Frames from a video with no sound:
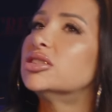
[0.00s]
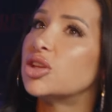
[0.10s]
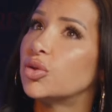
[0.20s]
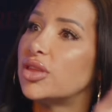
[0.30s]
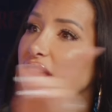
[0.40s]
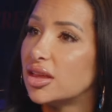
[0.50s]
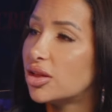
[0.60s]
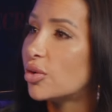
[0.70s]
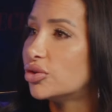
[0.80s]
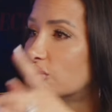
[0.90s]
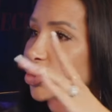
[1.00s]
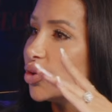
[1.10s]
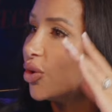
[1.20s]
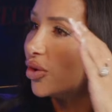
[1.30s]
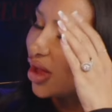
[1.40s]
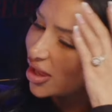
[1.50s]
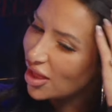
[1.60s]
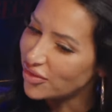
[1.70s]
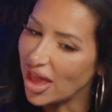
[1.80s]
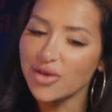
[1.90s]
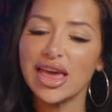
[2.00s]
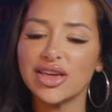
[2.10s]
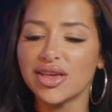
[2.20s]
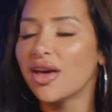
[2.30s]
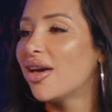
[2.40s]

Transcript: so they can go on your tour. I love that. I've okay. always wanted